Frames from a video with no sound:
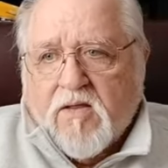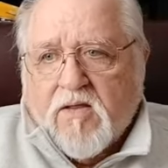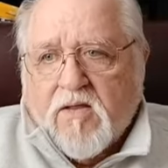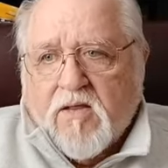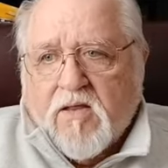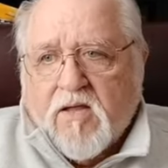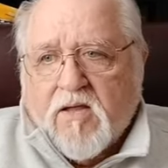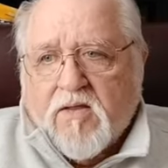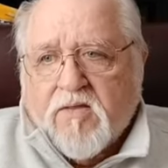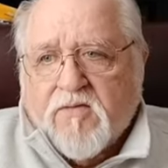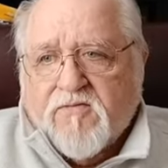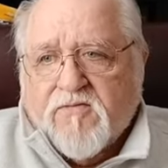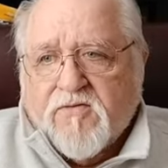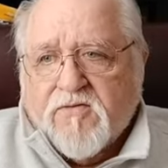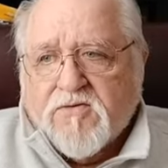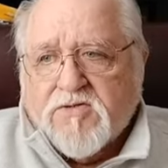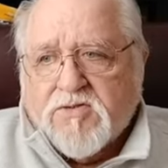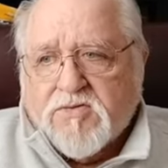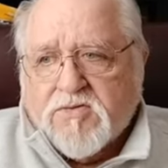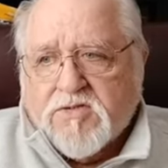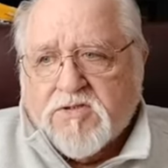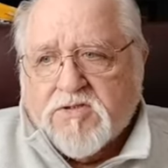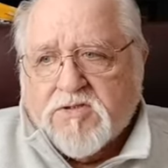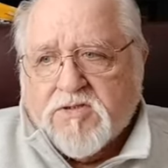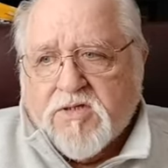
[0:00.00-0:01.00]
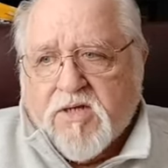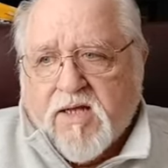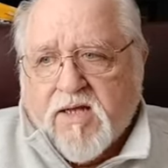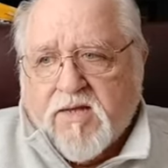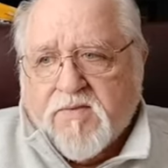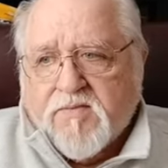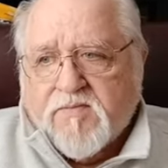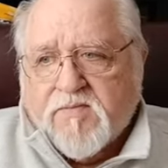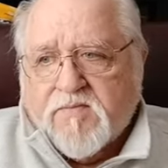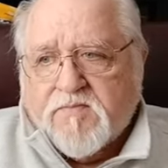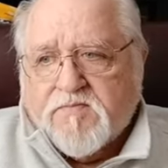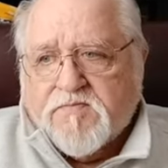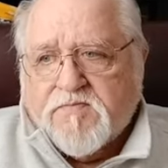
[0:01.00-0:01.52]
the first one to try it,
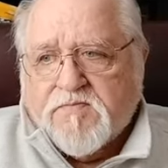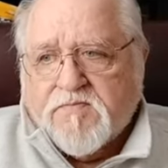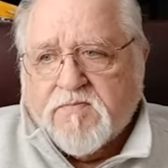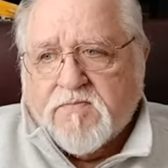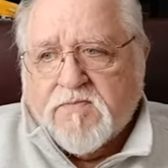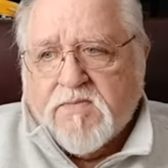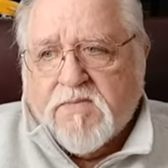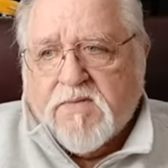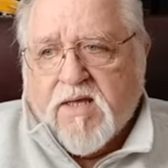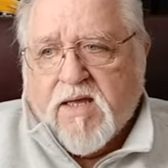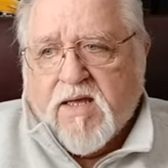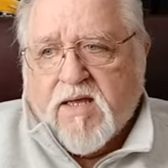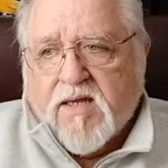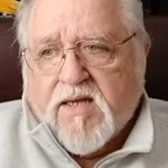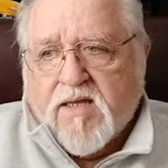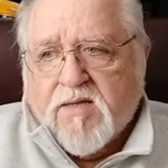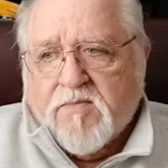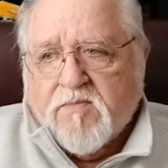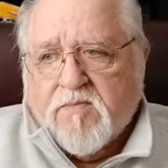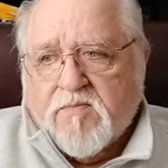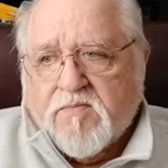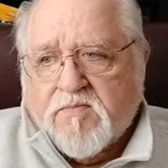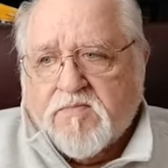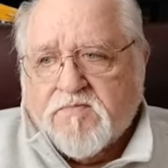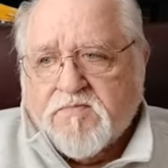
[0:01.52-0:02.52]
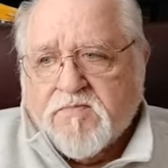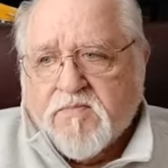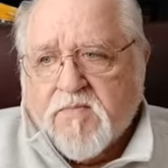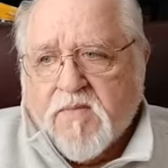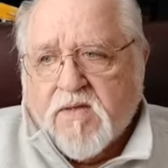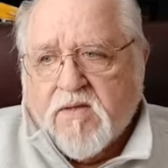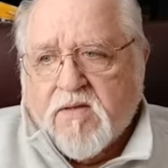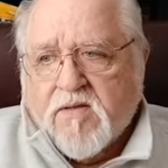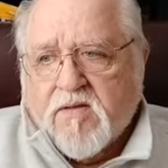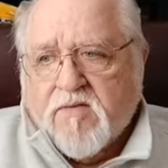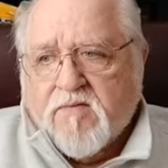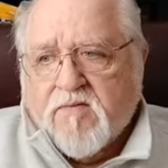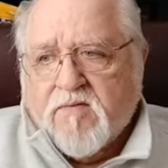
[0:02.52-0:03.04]
a guy named
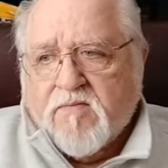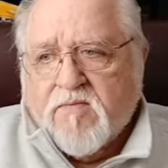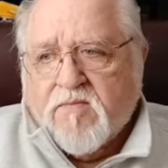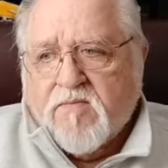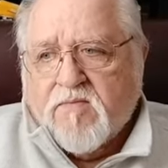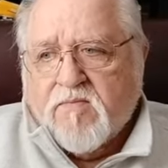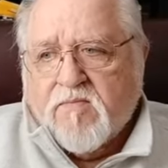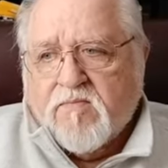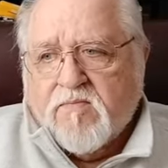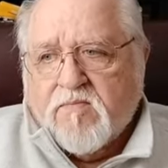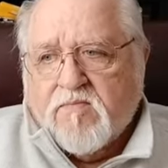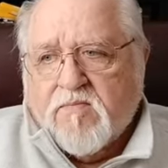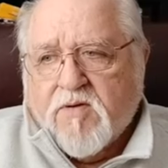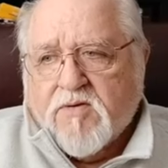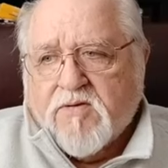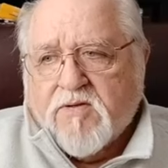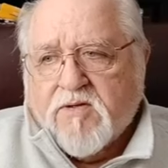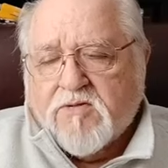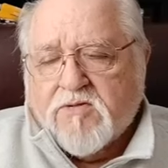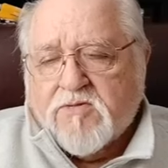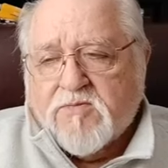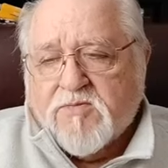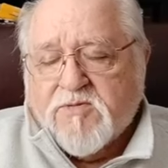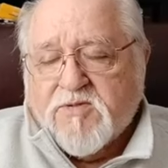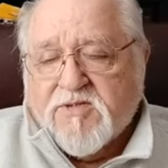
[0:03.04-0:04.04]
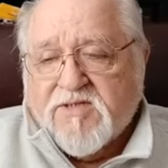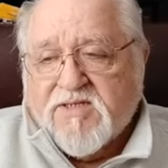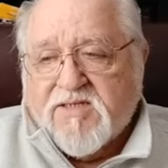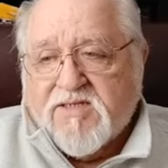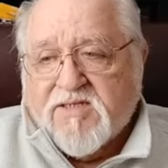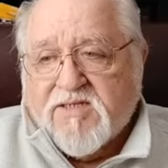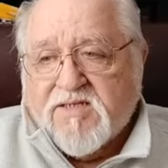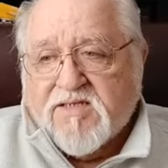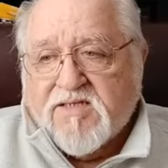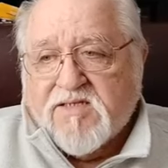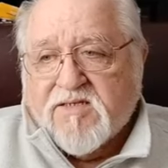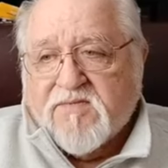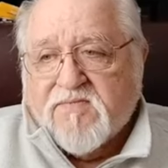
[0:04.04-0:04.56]
Bartolome
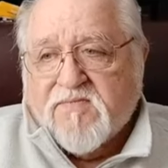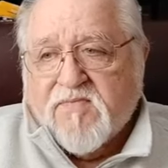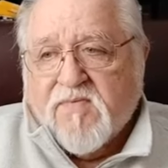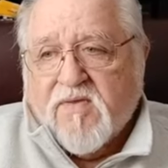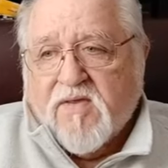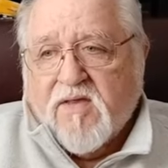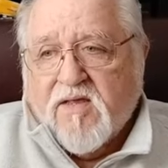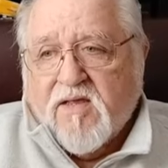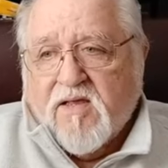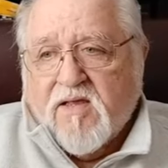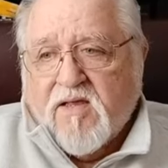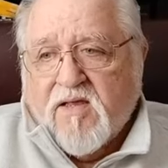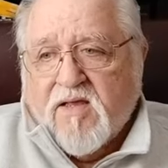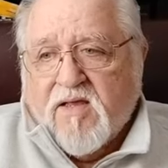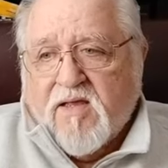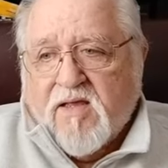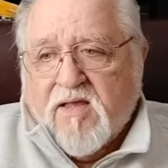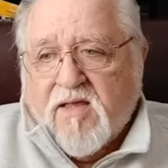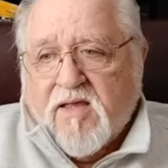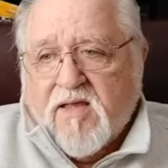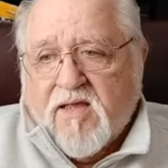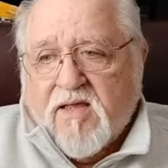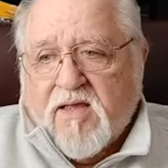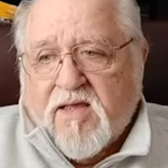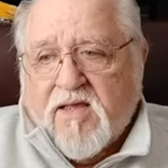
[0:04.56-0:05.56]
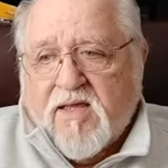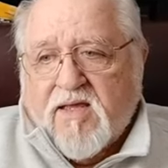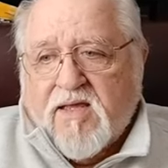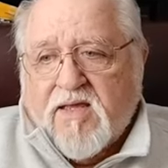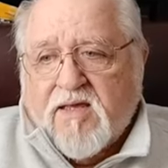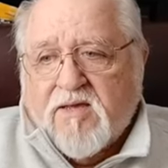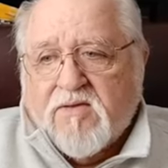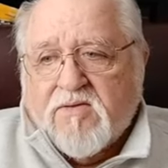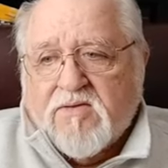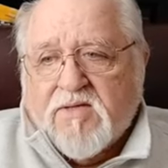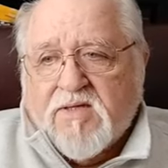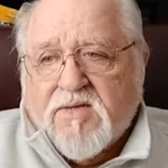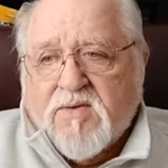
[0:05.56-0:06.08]
Diaz, he
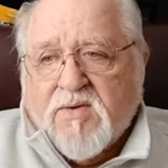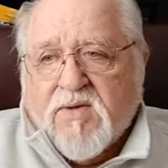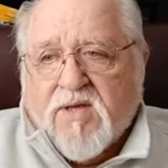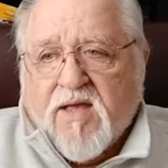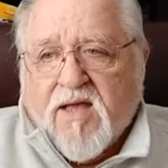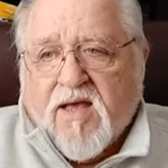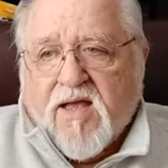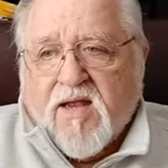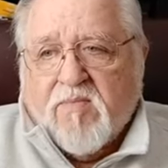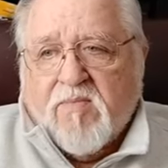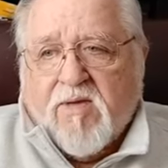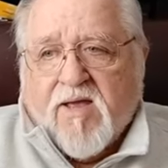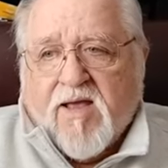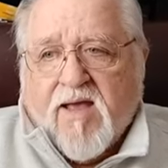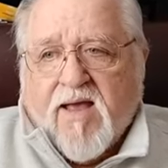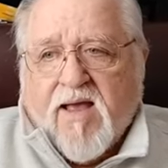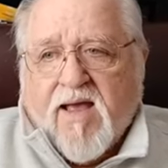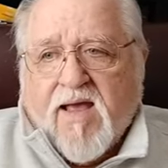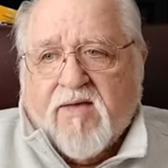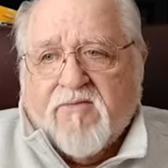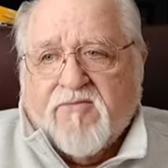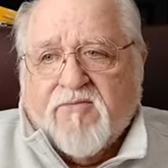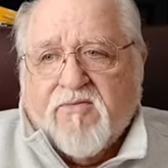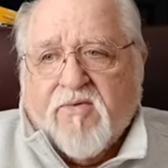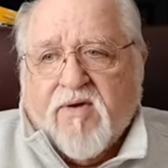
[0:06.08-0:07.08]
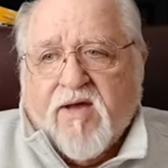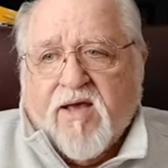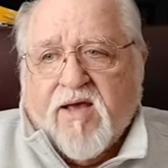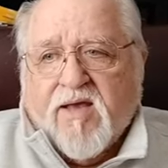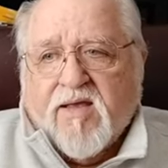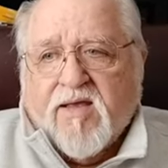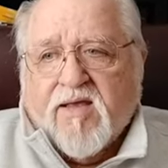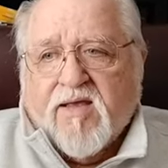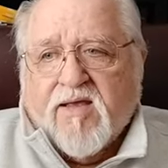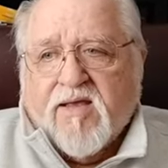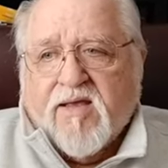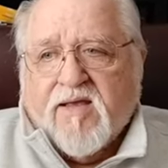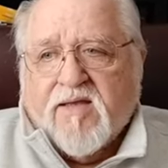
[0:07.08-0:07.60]
only got about
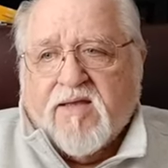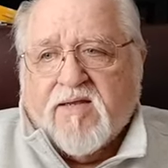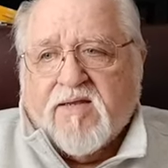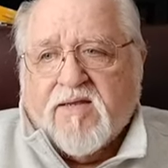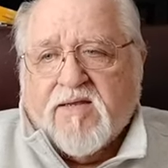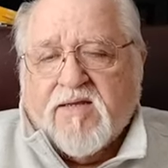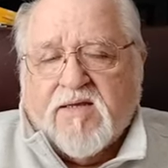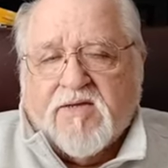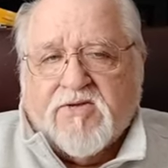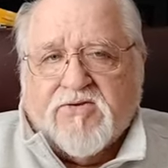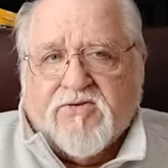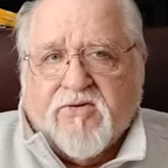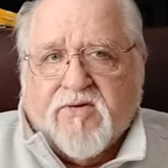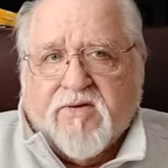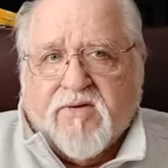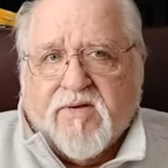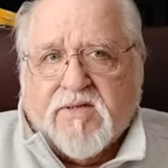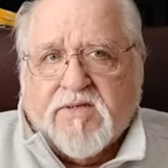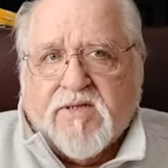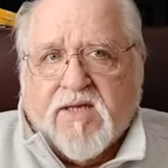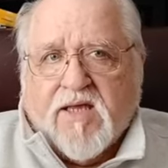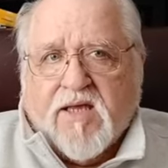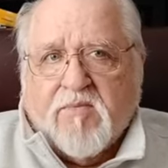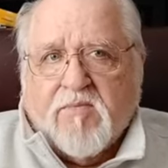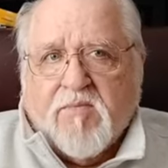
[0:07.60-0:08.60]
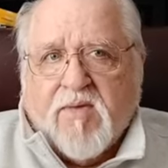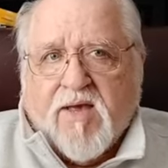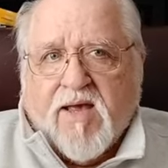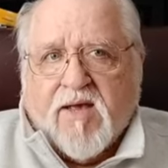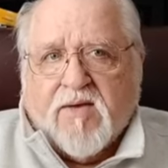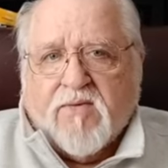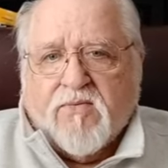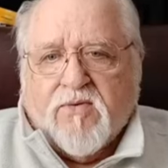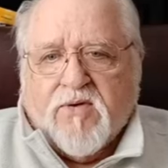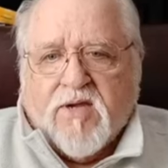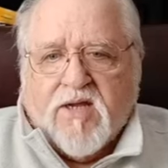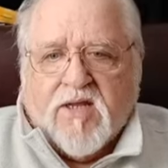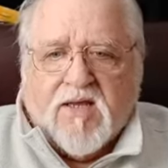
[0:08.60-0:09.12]
halfway, and he turned around and came back.
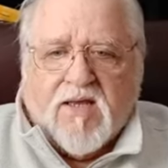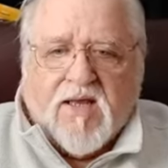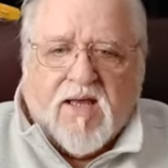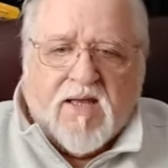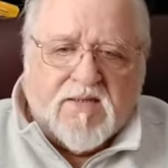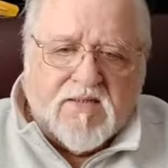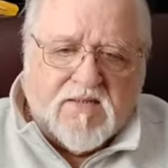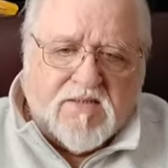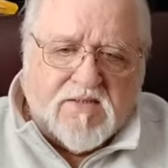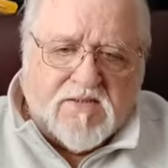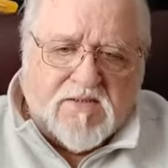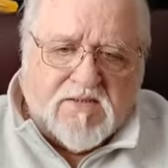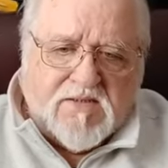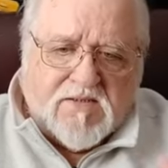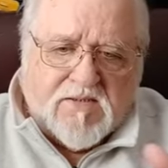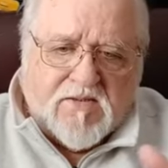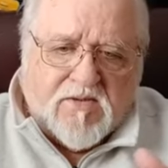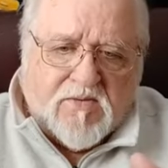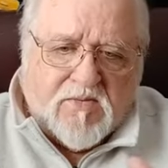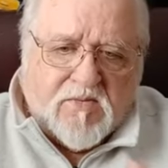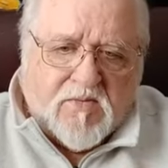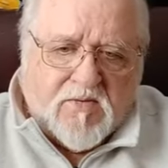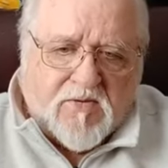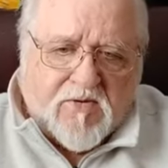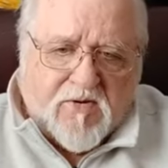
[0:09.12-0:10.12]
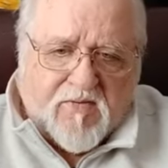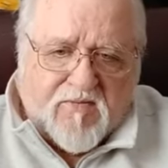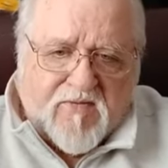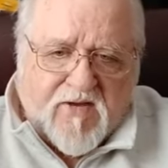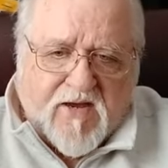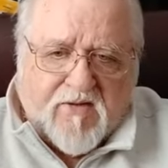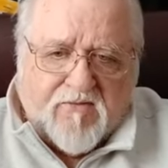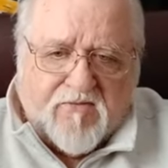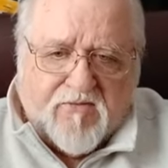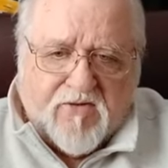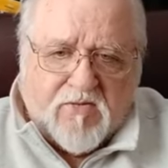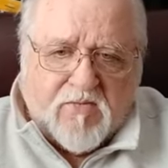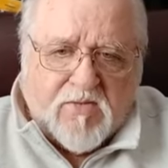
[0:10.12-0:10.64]
When he got to the southern part of
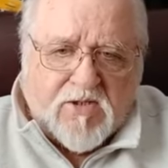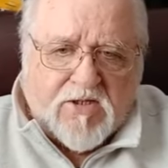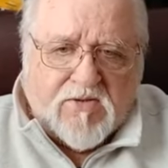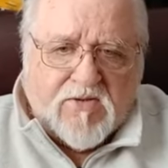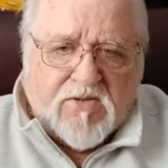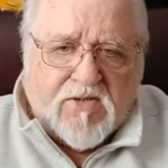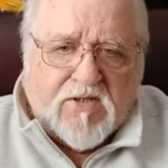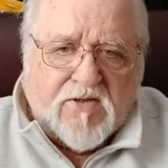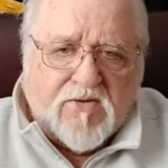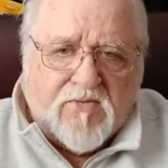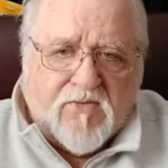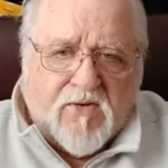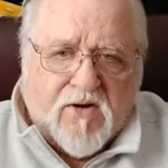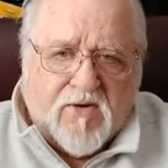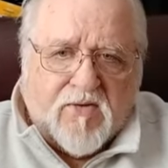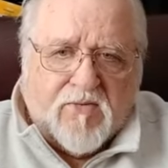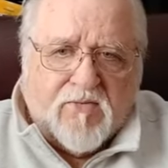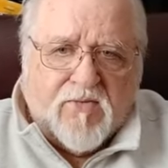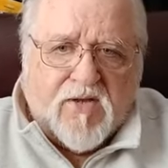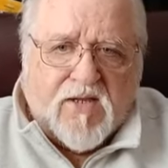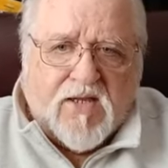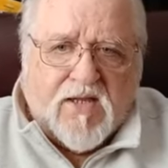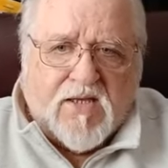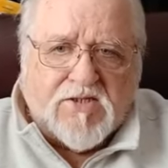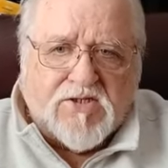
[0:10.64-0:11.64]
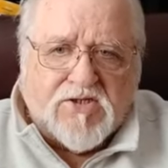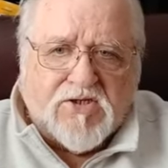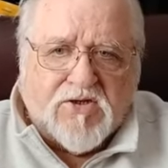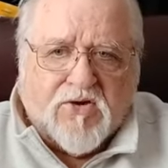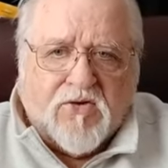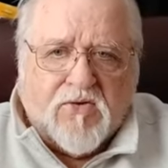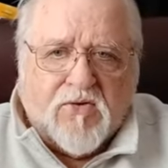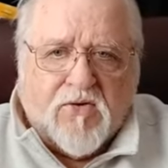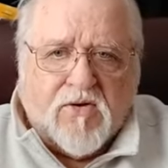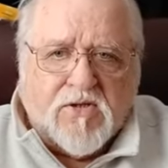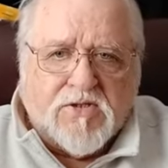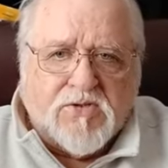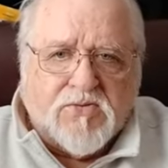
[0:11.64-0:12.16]
Africa below the equator, he realized the
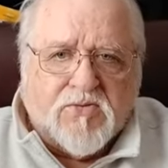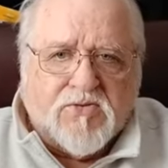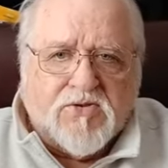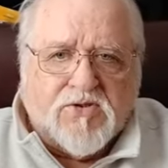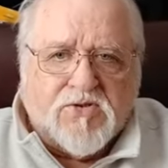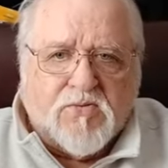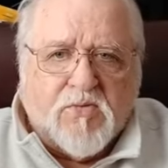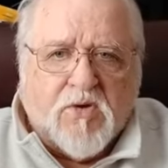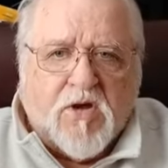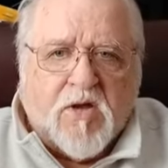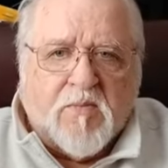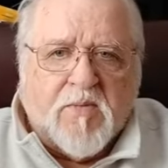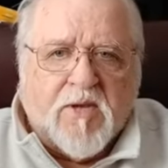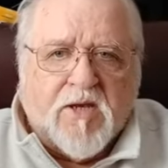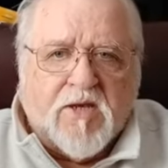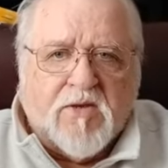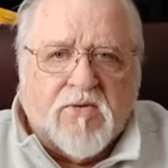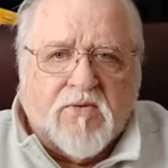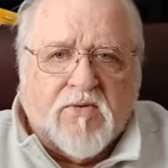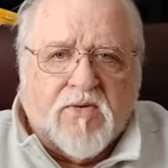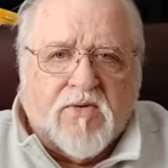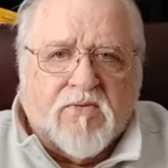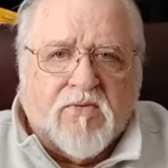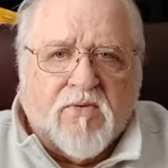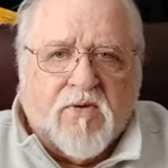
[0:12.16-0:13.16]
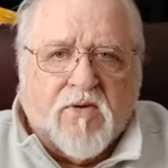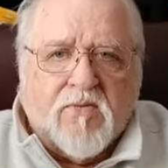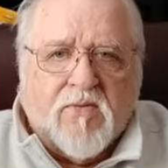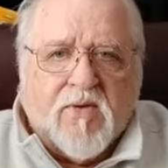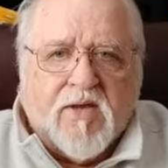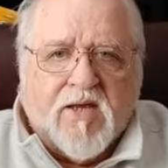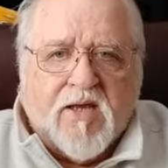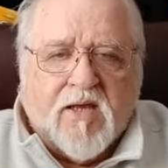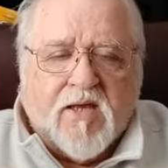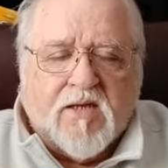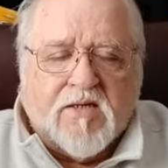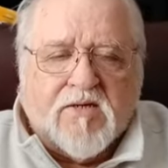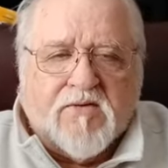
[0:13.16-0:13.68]
currents were swapping, going the wrong way,
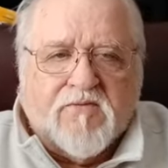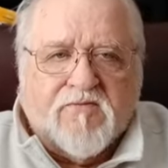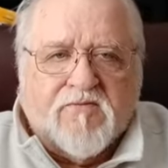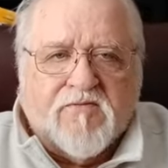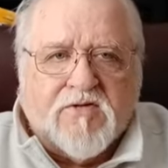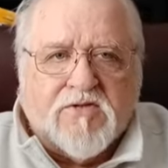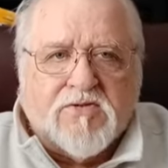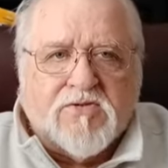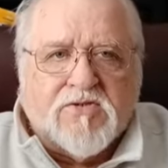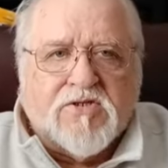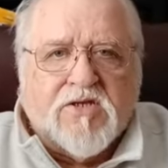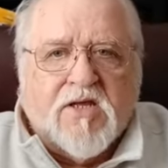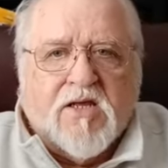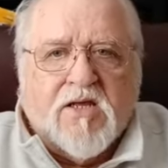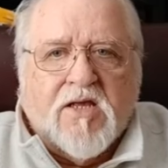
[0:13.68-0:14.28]
got confused.